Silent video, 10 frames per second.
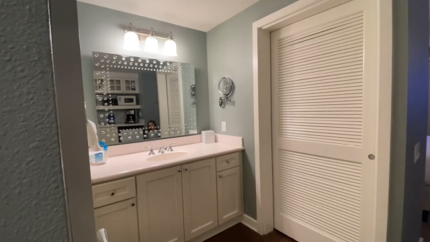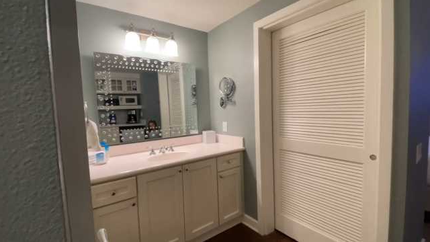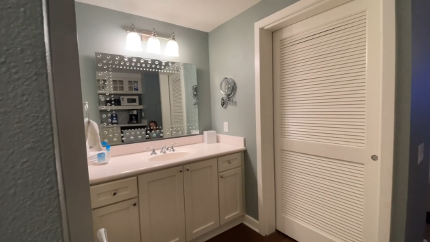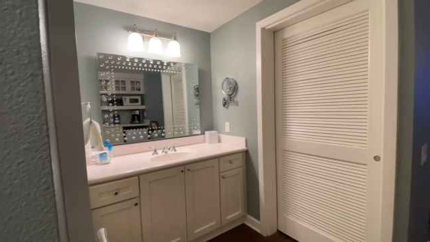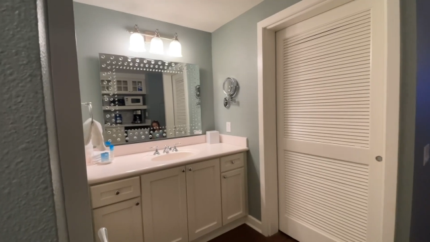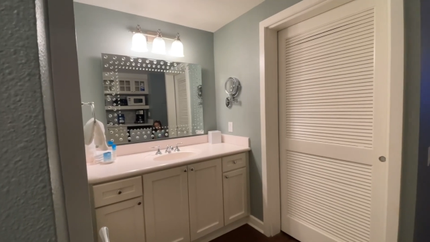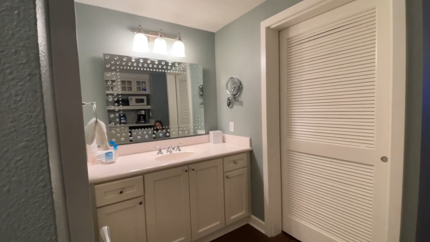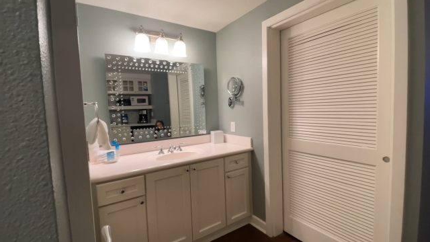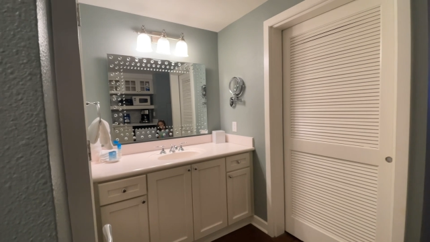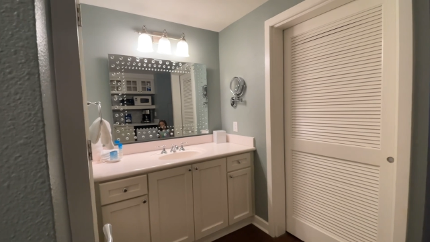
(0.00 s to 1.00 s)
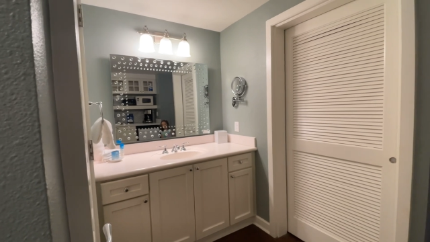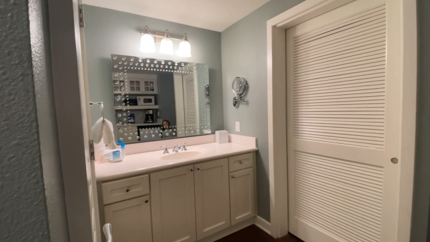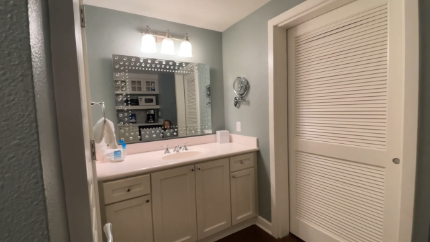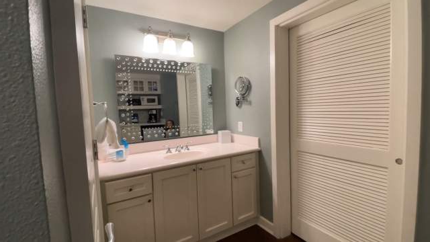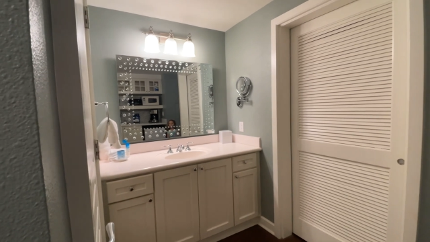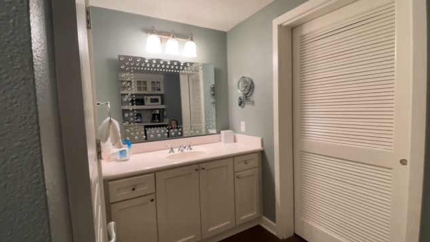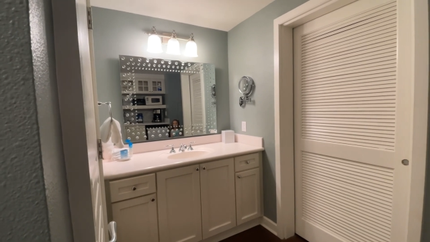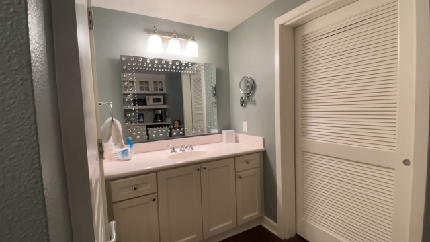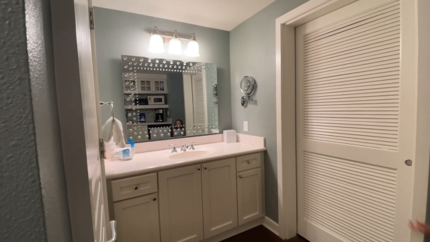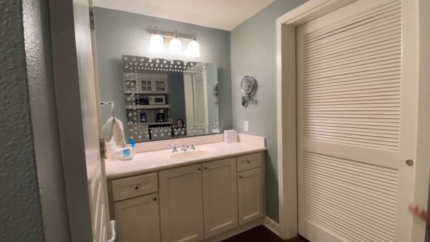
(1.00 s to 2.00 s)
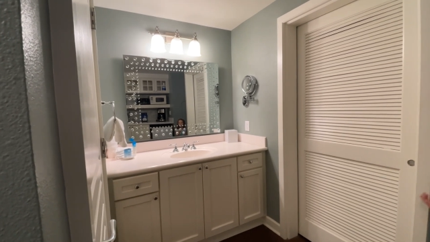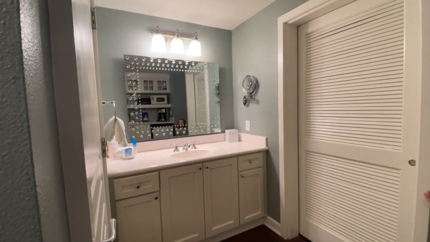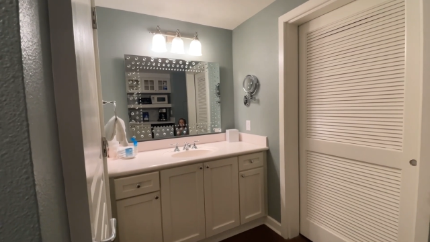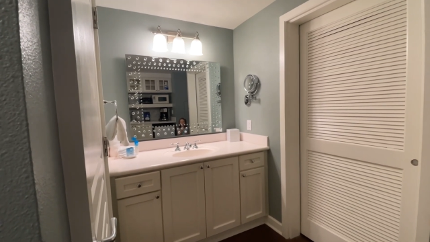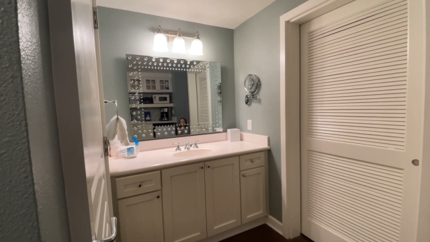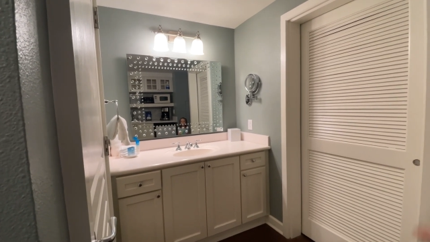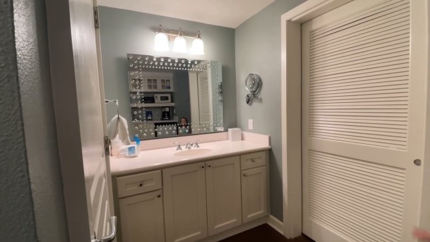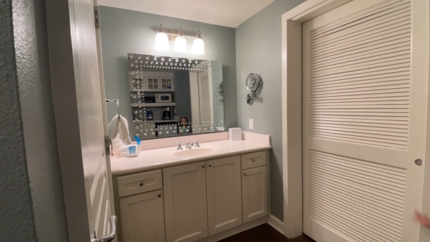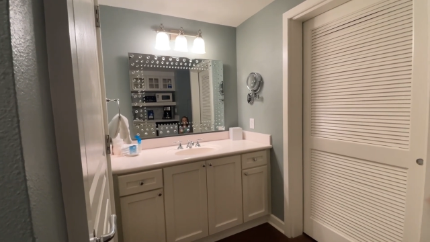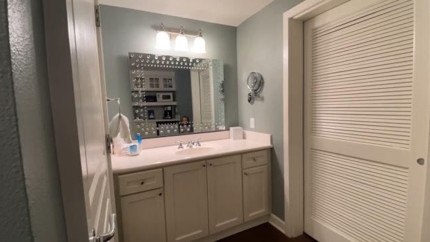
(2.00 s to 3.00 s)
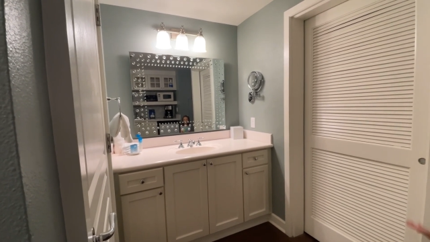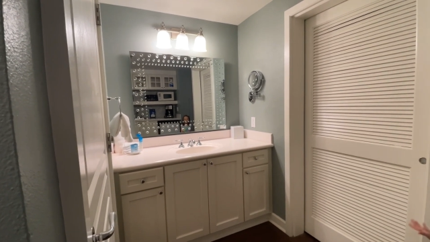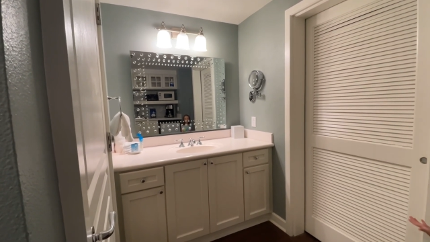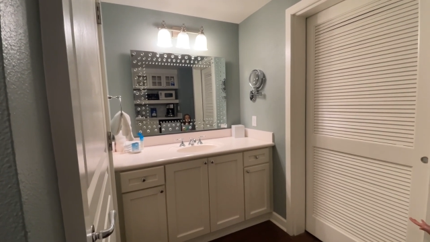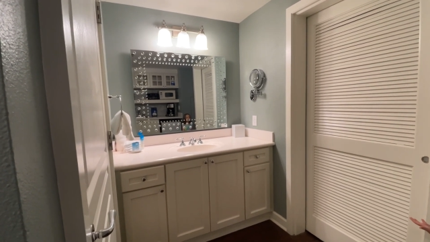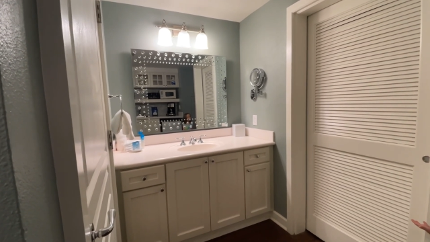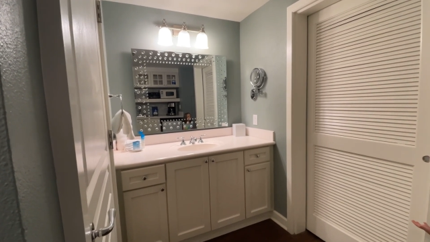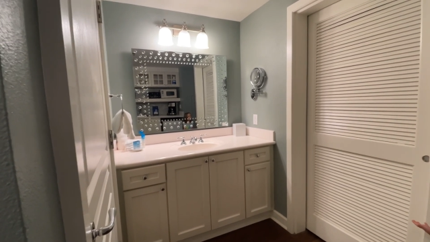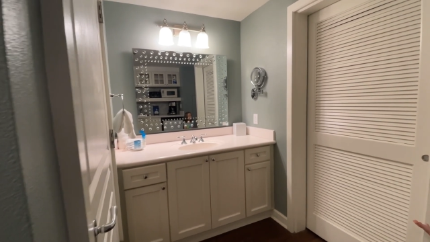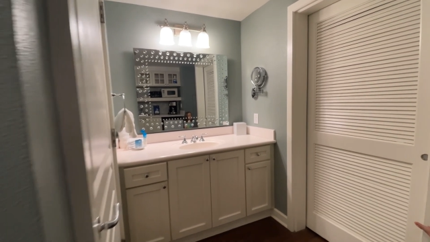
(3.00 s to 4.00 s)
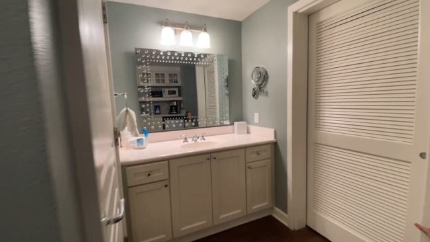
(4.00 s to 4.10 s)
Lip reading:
[unreadable: no face in view]